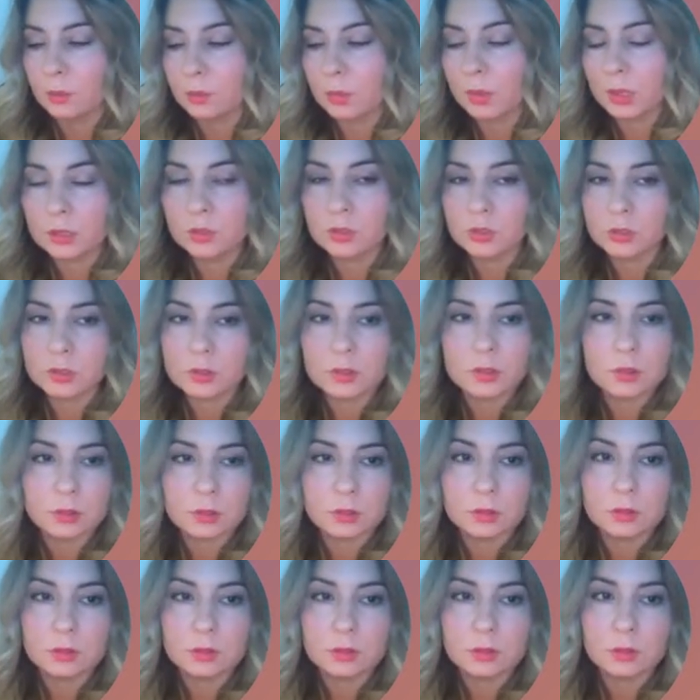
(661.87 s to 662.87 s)
but
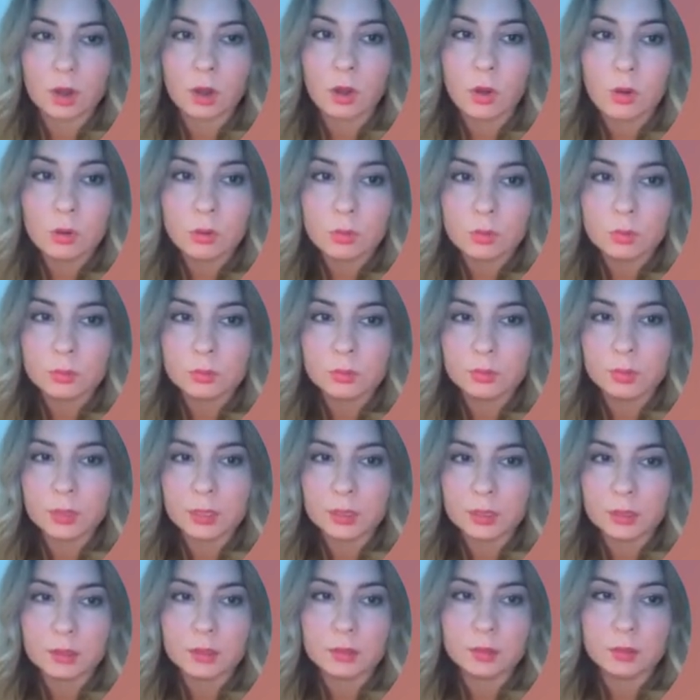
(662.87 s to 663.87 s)
just don't
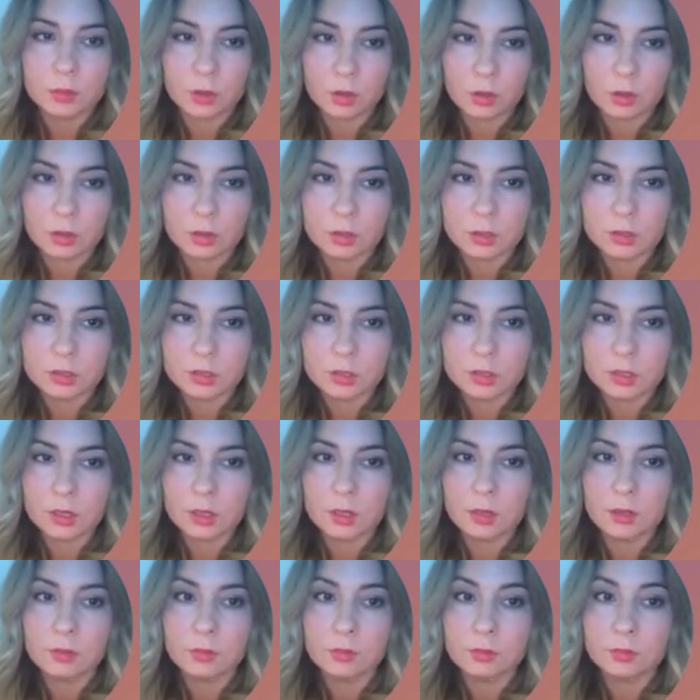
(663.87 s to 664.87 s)
be discouraged
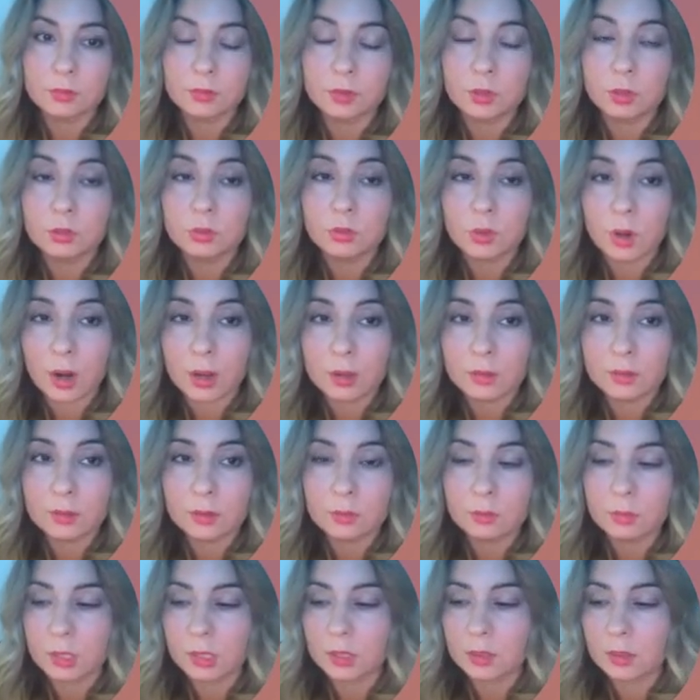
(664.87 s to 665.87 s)
if you try
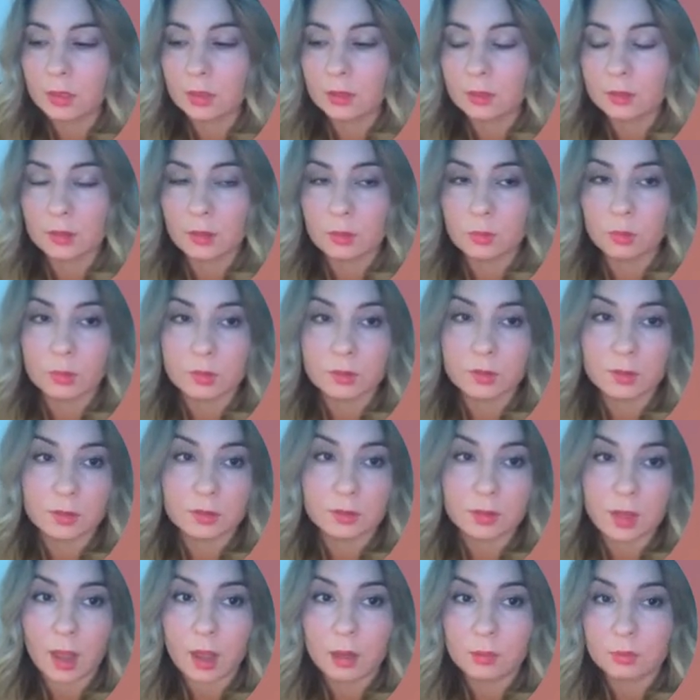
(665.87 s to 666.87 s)
something that someone
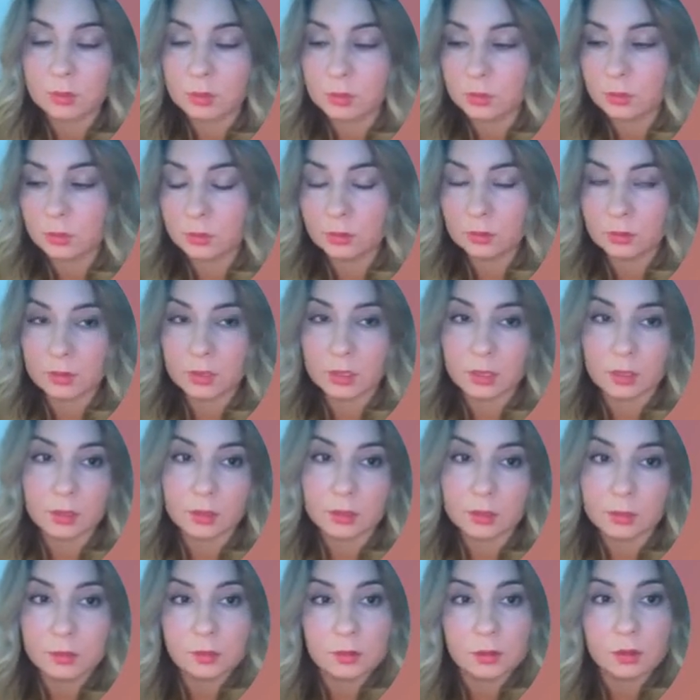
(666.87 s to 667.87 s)
says absolutely
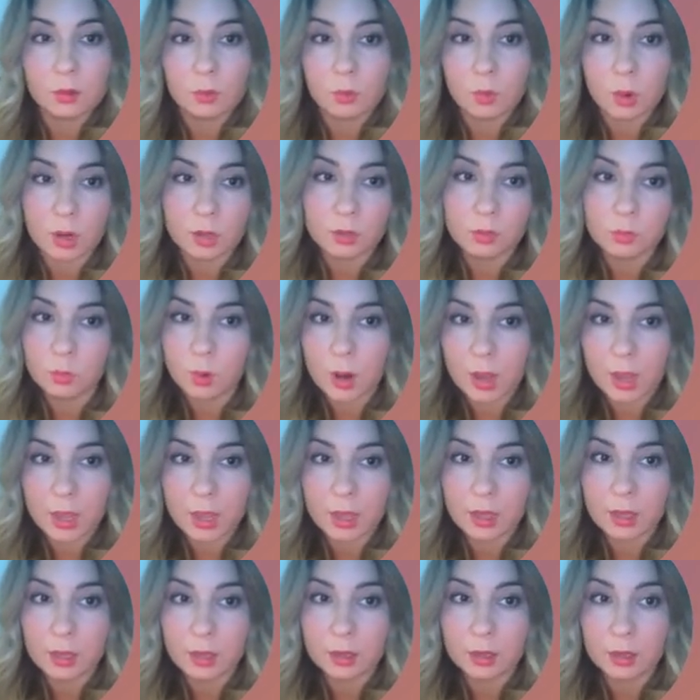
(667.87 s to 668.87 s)
is the one
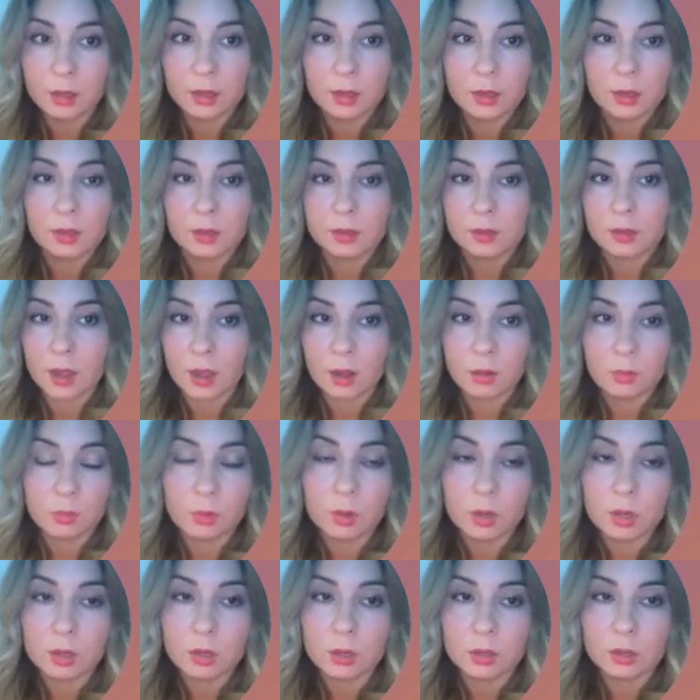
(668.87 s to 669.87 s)
way that
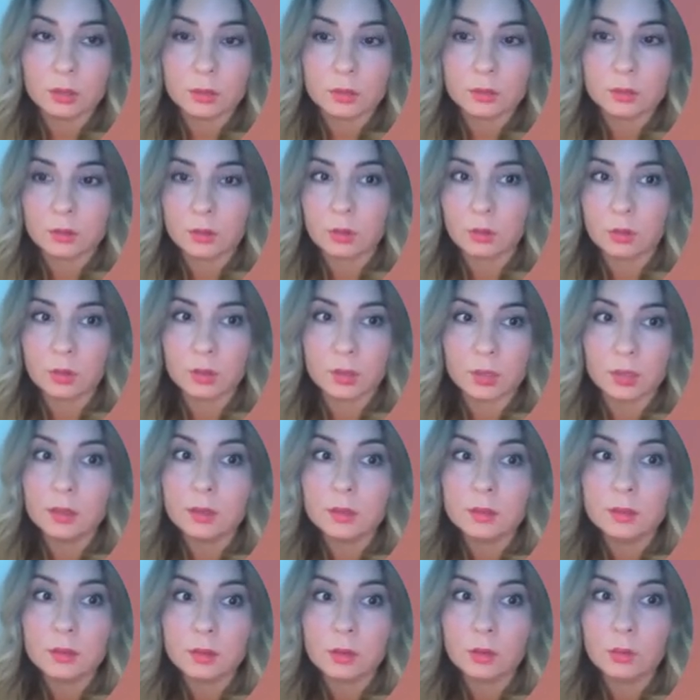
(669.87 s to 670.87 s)
works or
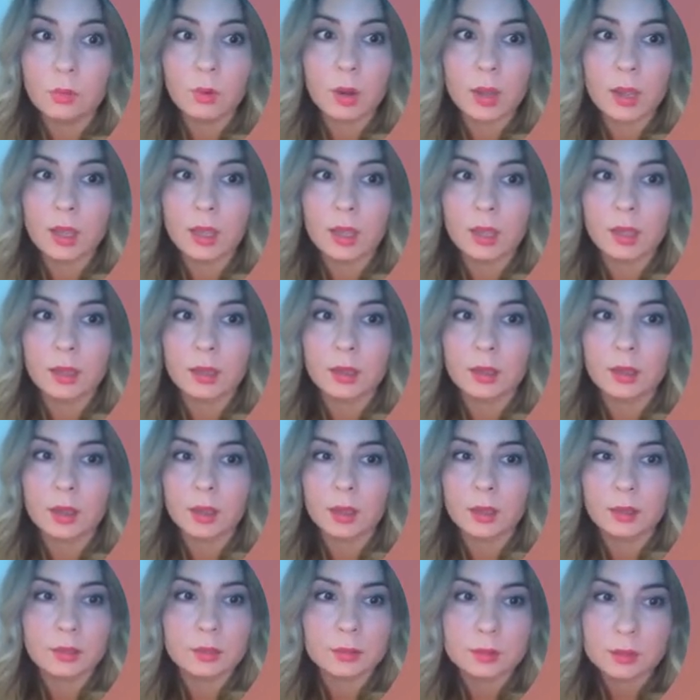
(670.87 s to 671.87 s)
is the way
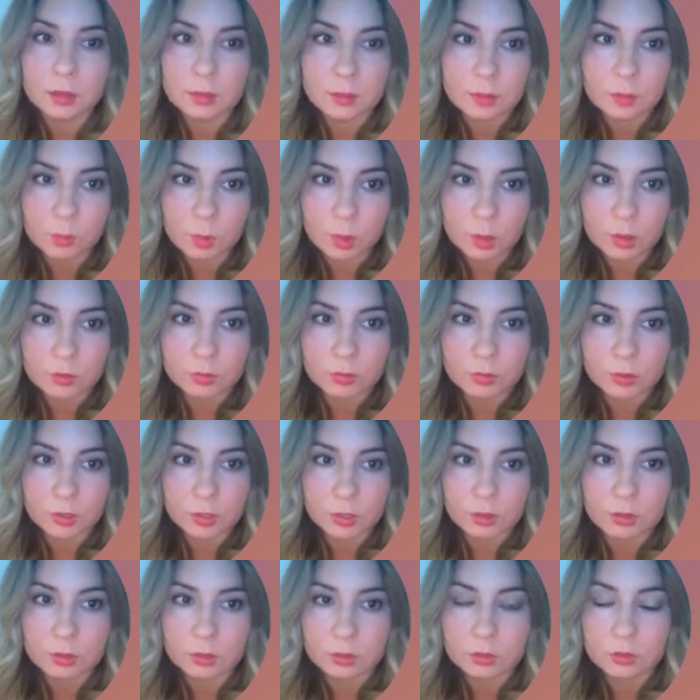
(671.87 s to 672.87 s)
and it doesn't work for
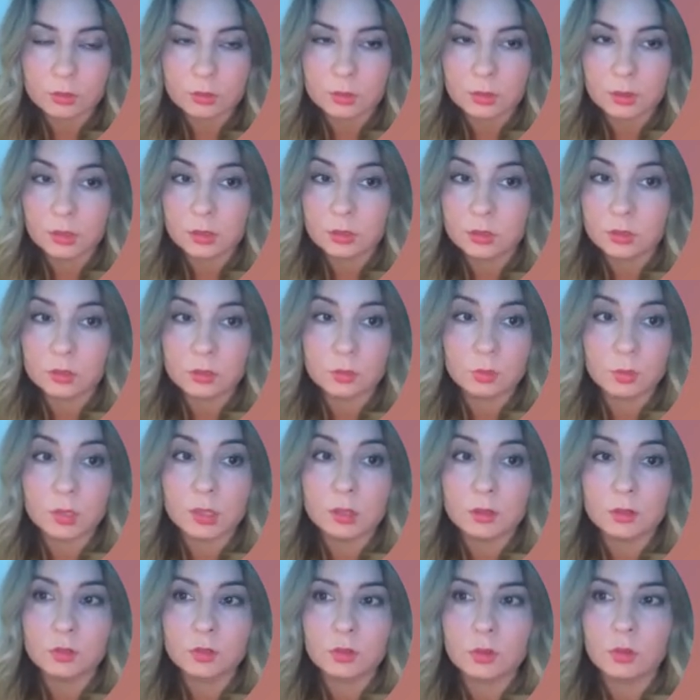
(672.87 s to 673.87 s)
you. It just
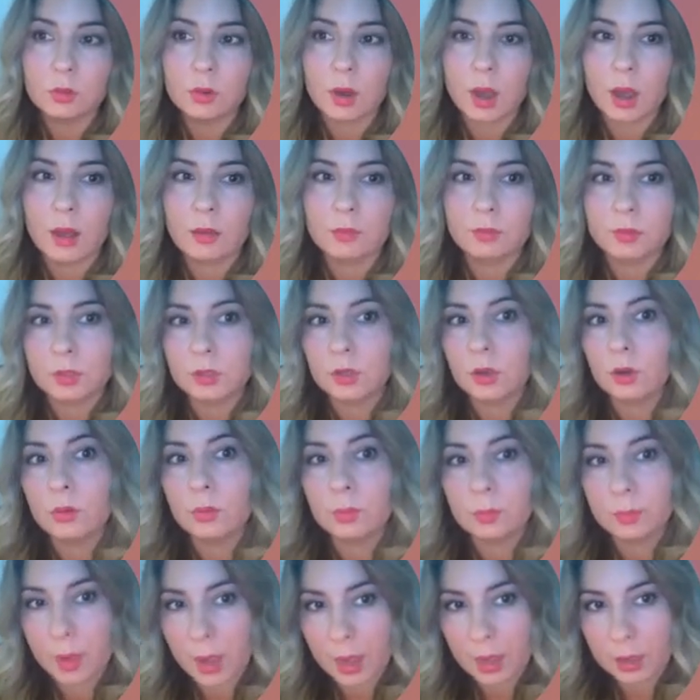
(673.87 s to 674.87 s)
means you have to
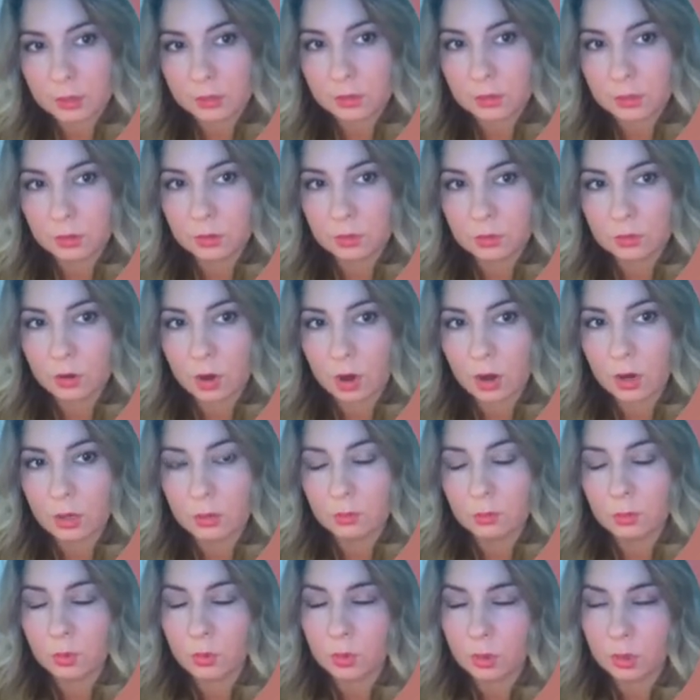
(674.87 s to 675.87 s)
go back to the
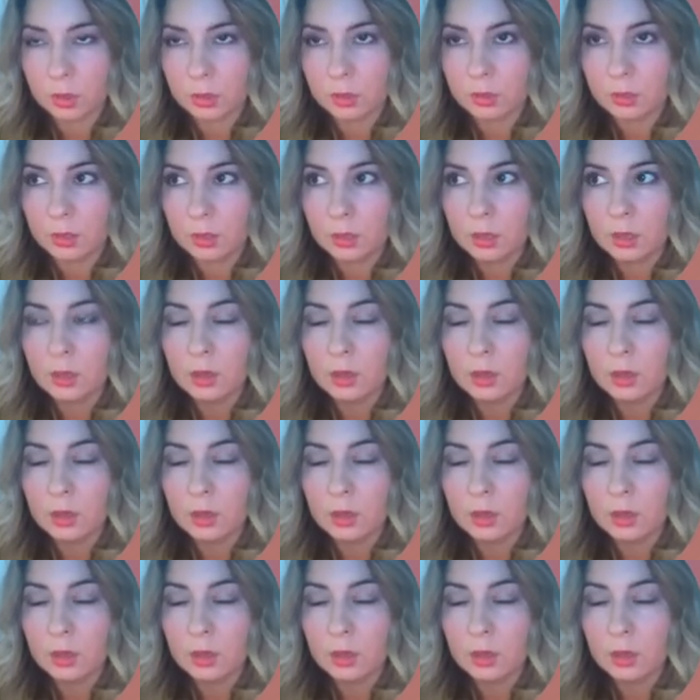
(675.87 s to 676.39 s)
drawing board,